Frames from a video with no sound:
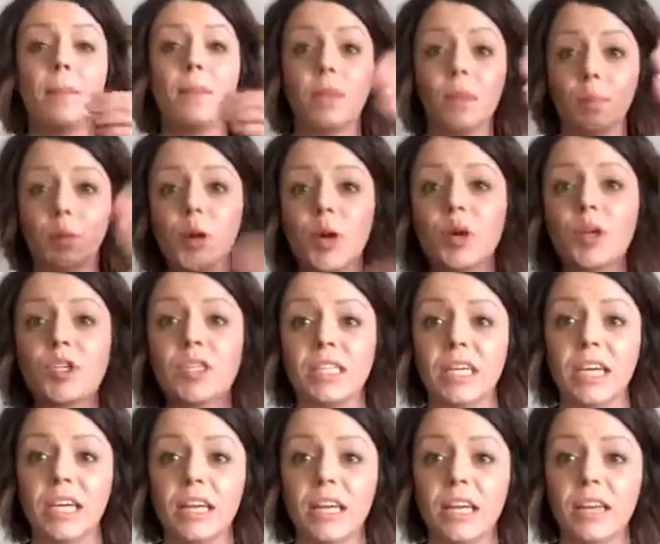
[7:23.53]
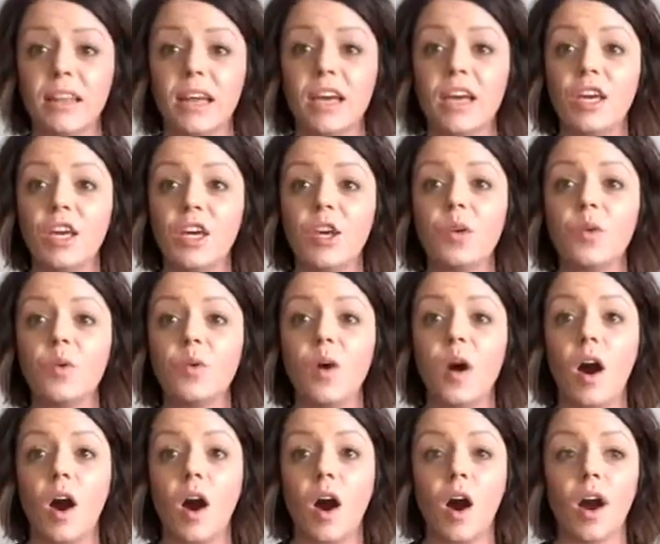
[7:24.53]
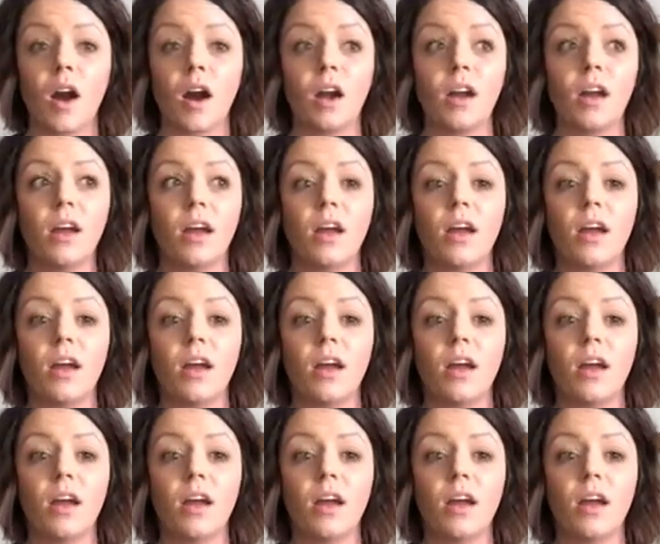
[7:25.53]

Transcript: The person that you are